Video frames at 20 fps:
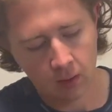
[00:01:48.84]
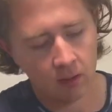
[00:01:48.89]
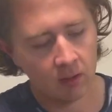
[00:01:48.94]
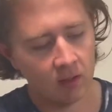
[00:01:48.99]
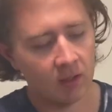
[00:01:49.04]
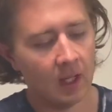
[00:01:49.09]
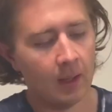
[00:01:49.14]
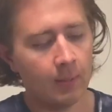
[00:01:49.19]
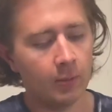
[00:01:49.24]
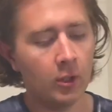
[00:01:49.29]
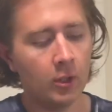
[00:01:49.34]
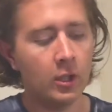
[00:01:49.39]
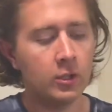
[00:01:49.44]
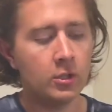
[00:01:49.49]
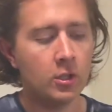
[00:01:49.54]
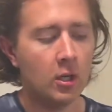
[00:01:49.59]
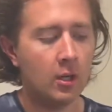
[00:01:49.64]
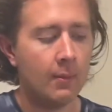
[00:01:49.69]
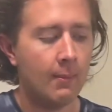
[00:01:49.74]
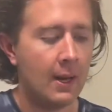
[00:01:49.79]
so I'm going to
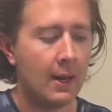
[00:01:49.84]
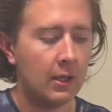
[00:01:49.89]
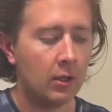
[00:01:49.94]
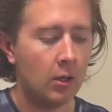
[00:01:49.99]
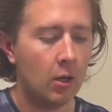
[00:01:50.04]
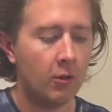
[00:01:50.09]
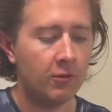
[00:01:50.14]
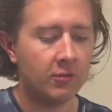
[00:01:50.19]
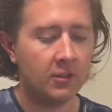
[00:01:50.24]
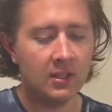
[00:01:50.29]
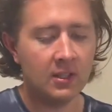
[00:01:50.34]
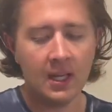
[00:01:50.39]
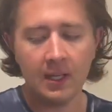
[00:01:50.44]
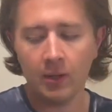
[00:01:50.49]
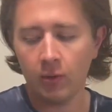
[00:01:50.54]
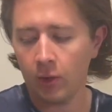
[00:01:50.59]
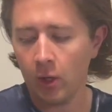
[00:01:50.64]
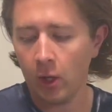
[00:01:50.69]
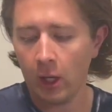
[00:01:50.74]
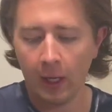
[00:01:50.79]
turn it back off because I
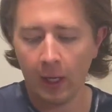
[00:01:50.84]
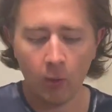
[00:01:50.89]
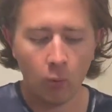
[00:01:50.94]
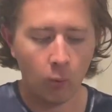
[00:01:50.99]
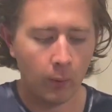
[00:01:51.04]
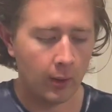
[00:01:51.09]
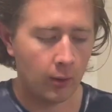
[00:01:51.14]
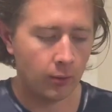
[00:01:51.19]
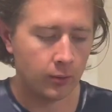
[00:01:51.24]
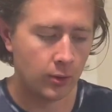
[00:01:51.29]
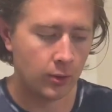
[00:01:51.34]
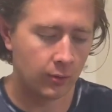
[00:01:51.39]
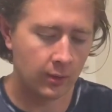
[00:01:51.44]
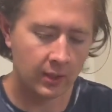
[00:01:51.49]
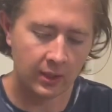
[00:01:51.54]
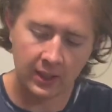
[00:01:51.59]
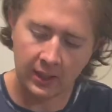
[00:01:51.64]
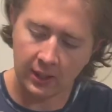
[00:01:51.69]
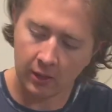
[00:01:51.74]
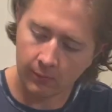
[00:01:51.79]
don't know how well you can
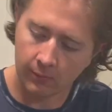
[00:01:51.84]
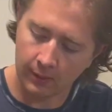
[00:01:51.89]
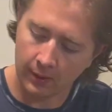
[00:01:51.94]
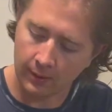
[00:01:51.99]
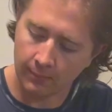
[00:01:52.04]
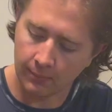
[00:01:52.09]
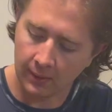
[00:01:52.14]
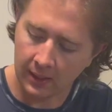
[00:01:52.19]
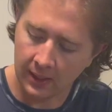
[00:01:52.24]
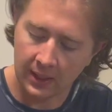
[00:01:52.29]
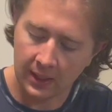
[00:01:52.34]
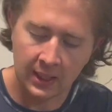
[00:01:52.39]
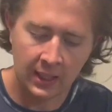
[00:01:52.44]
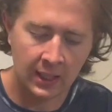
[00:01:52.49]
hear me. But